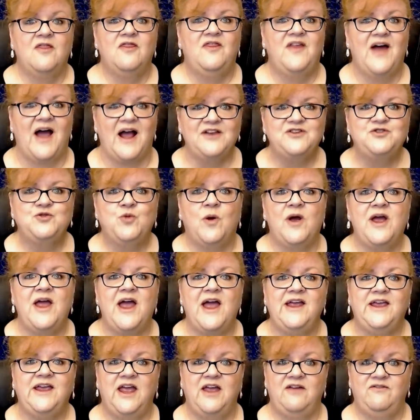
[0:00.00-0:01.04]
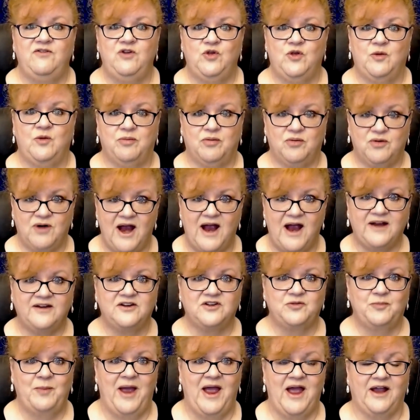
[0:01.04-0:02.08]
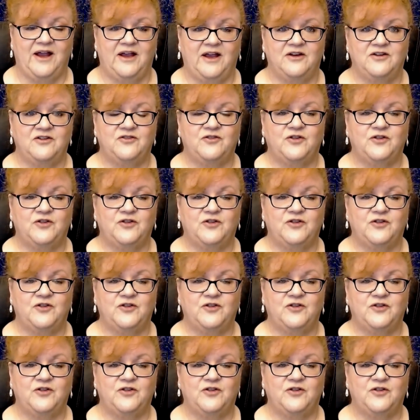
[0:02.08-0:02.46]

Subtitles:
that's why I gave you the practice packet